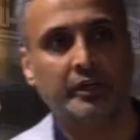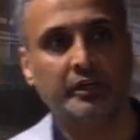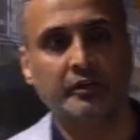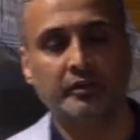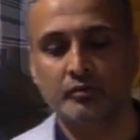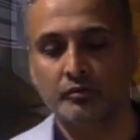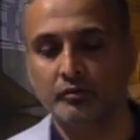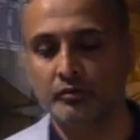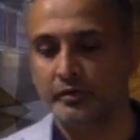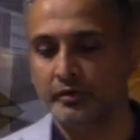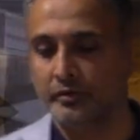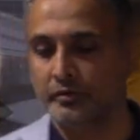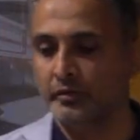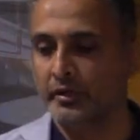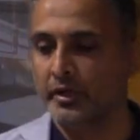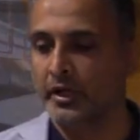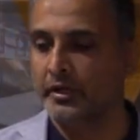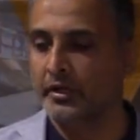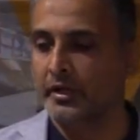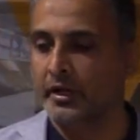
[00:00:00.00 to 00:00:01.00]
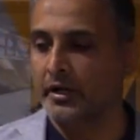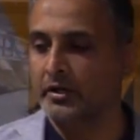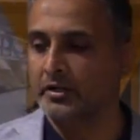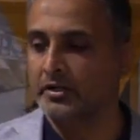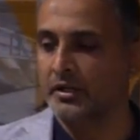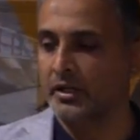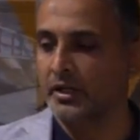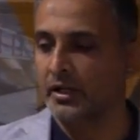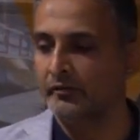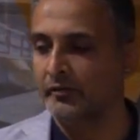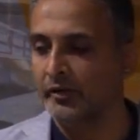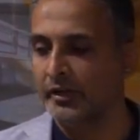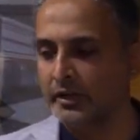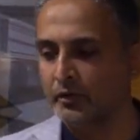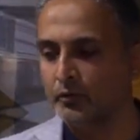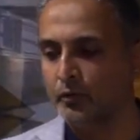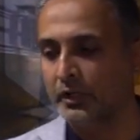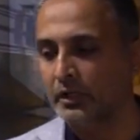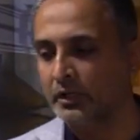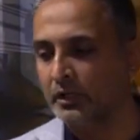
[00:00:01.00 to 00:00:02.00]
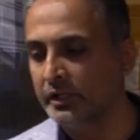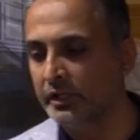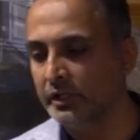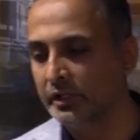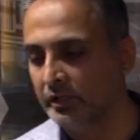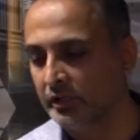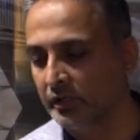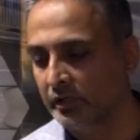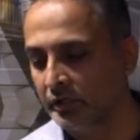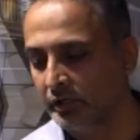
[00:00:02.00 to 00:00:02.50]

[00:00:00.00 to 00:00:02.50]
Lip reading: into that direction, I'll very quickly give